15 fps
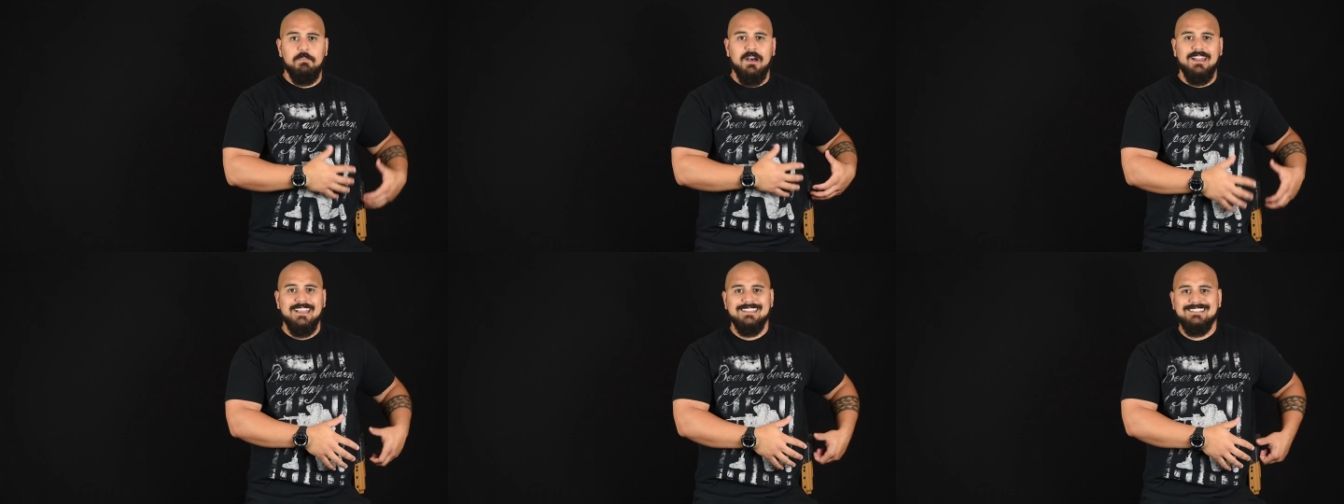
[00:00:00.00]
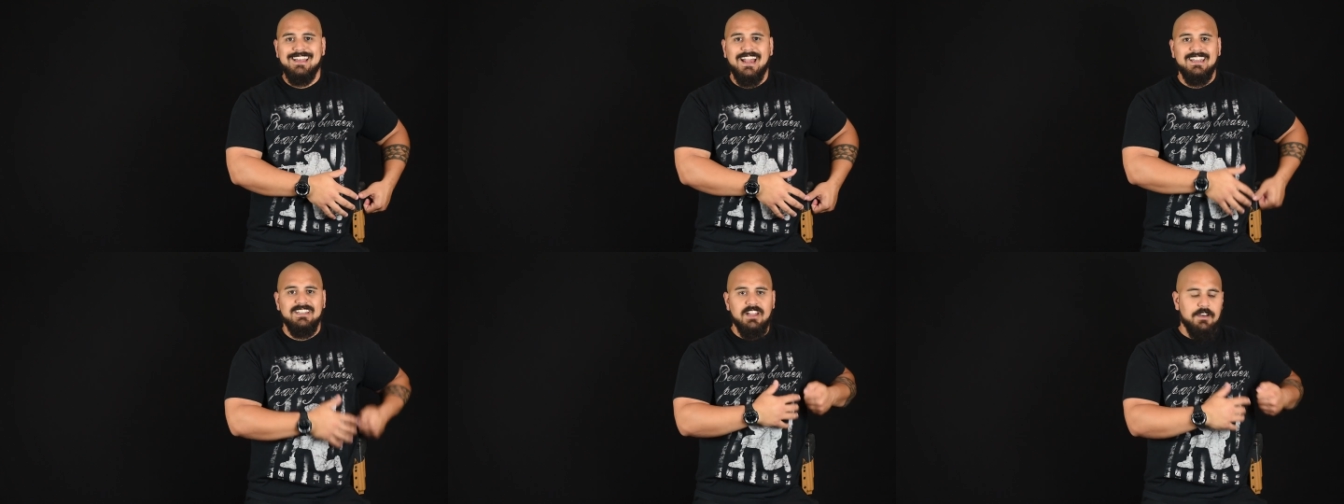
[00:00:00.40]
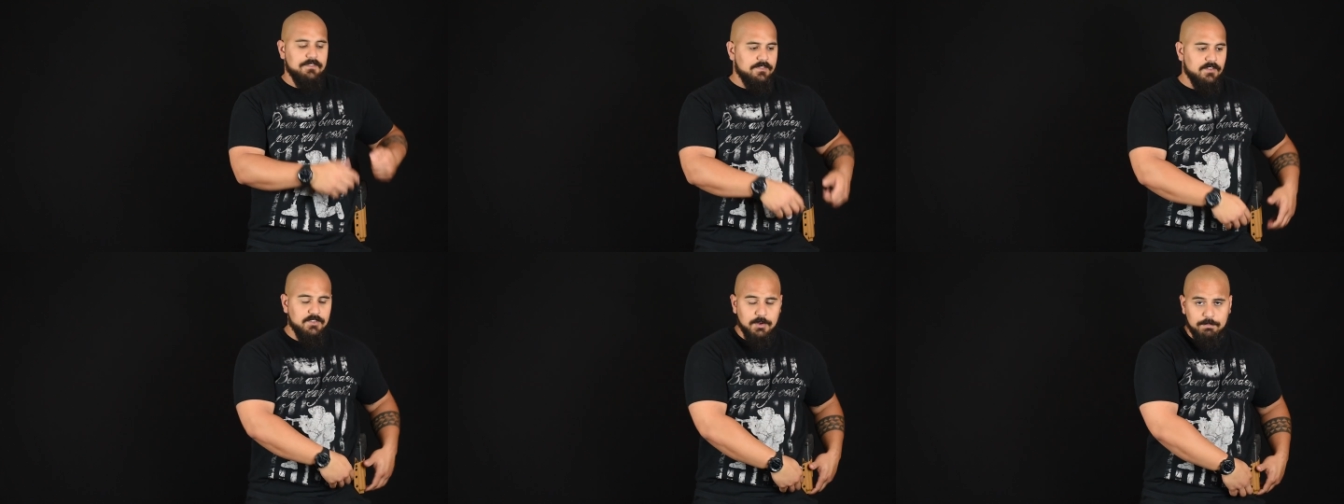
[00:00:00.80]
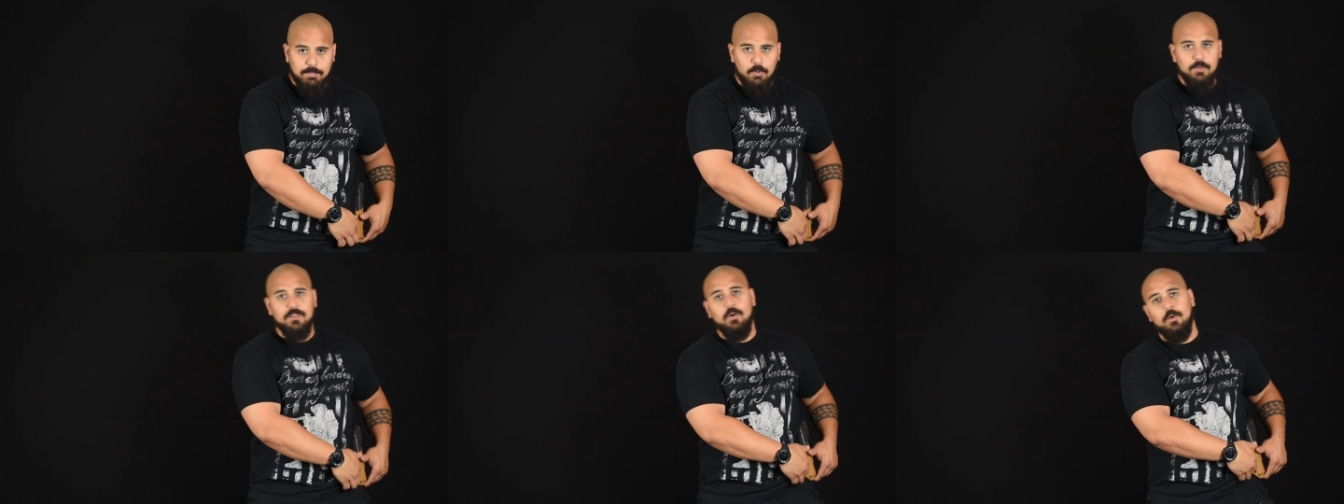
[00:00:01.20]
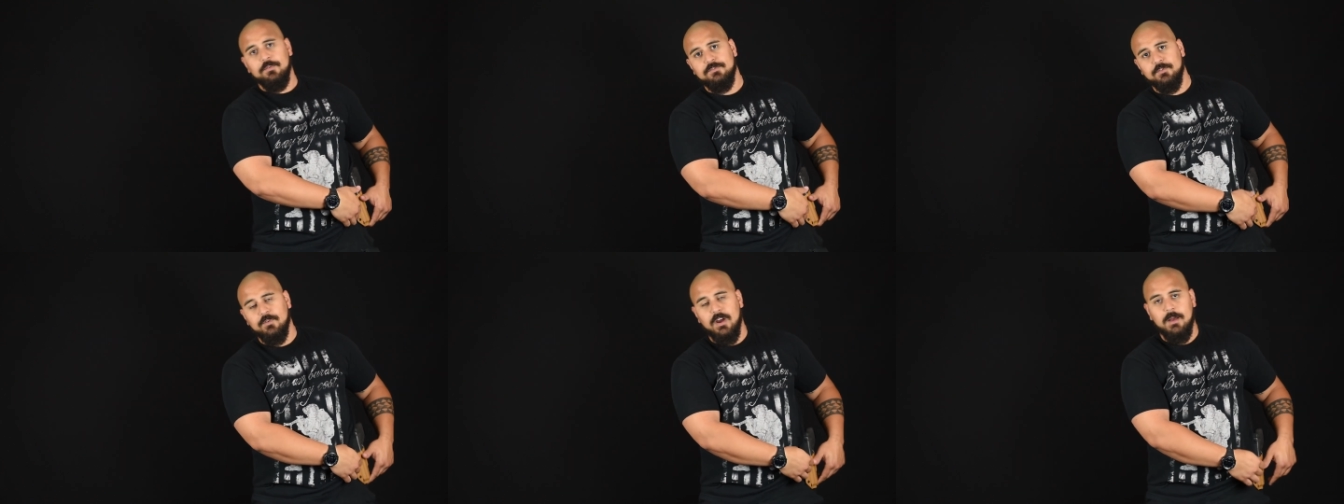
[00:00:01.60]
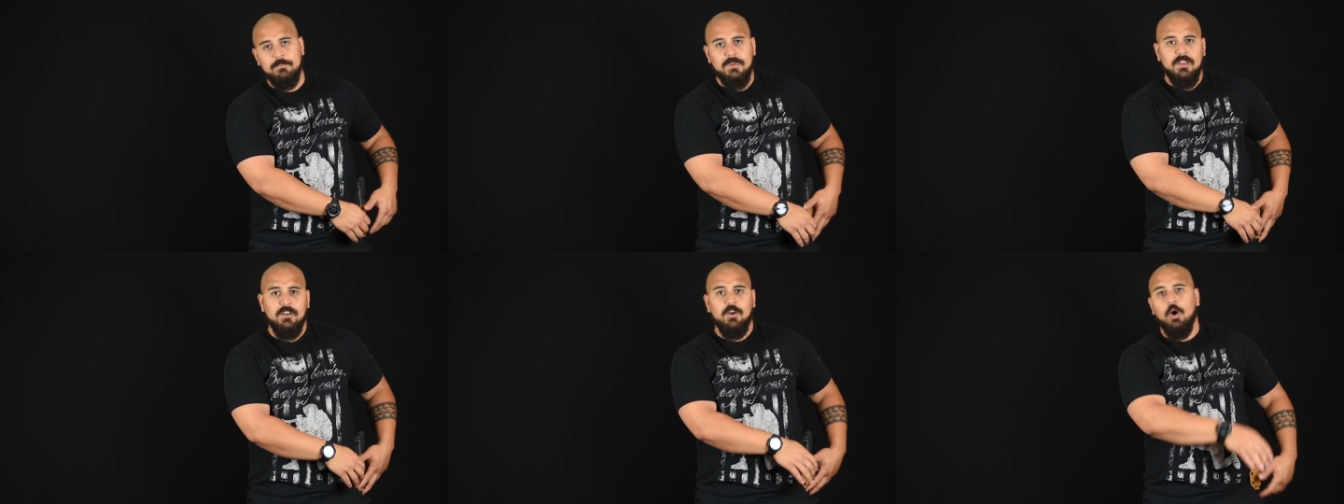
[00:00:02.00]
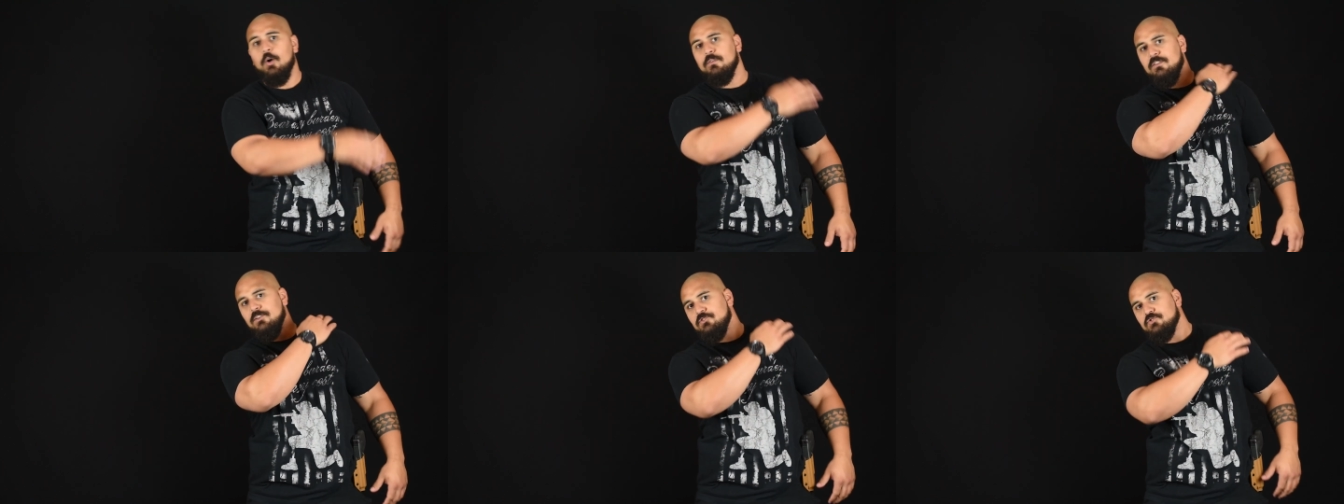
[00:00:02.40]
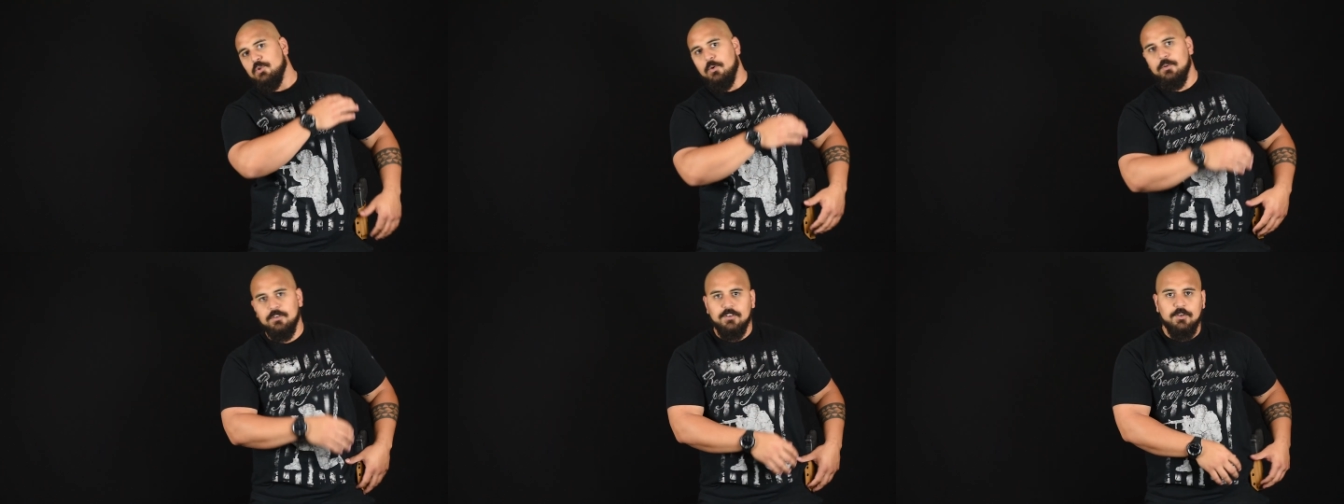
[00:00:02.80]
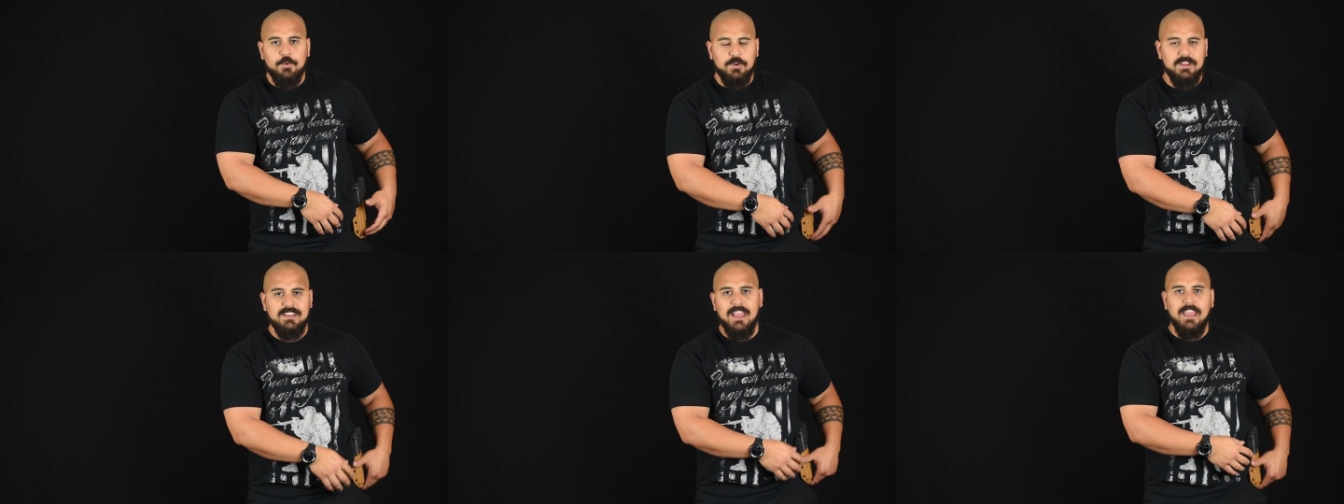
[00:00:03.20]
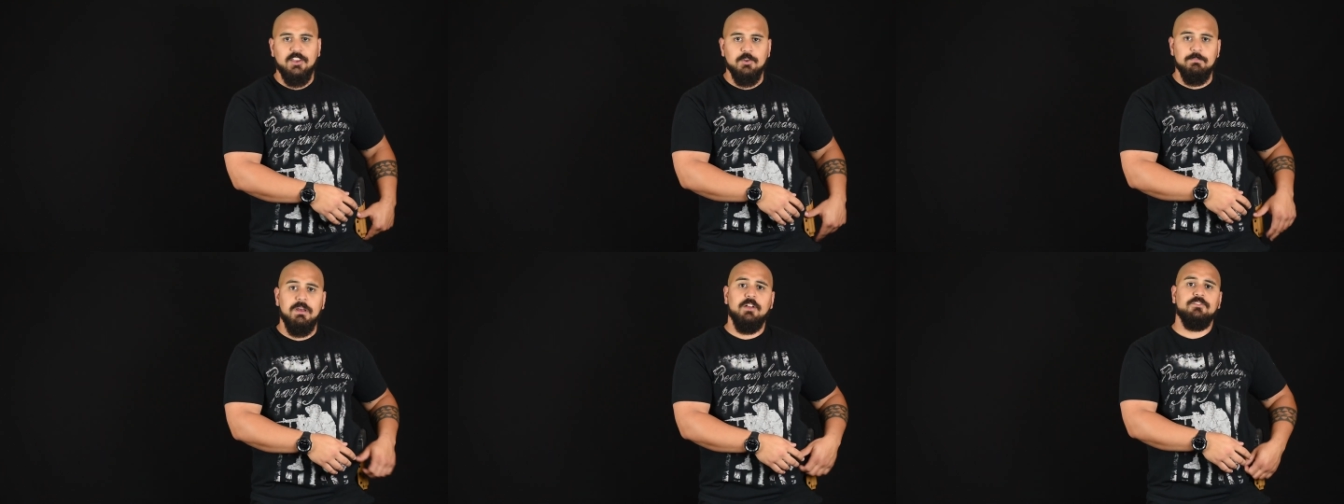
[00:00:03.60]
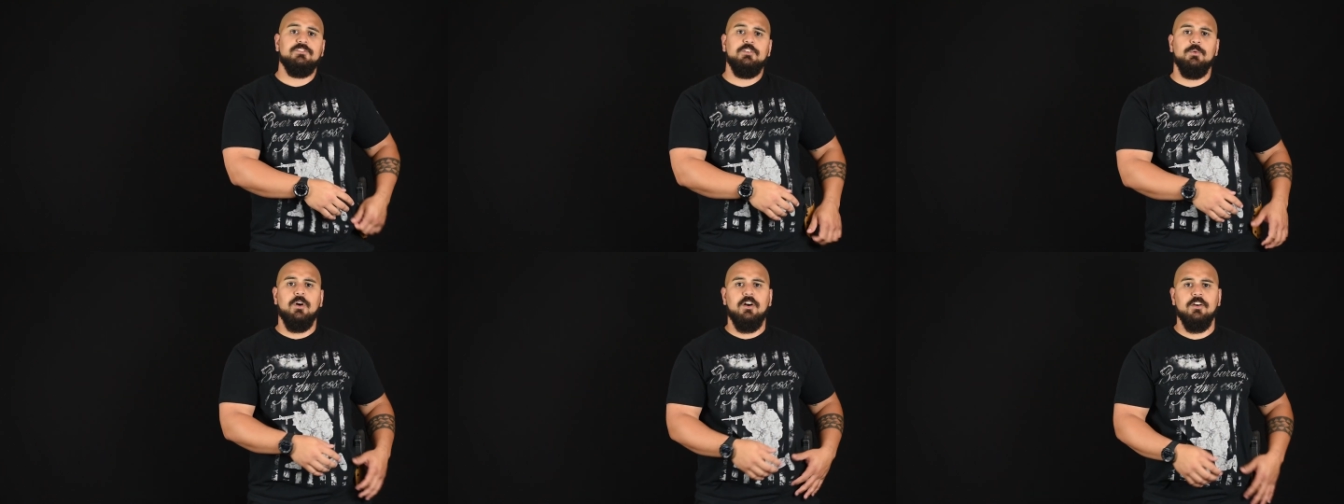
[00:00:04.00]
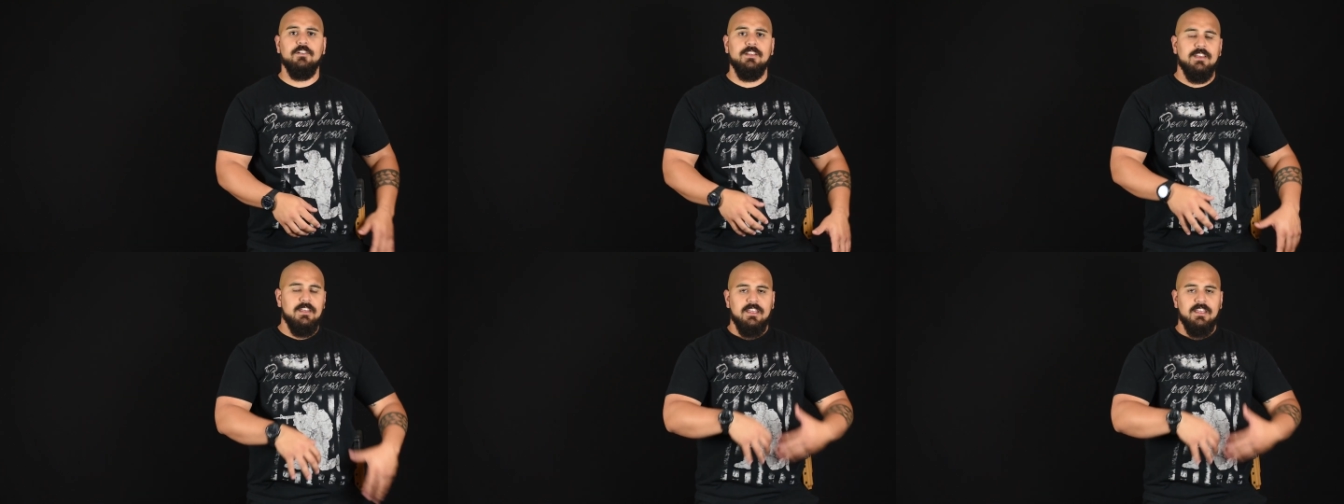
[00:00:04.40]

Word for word: but it's not enough to pull the holster up over your shoulder or to yank your belt too hard.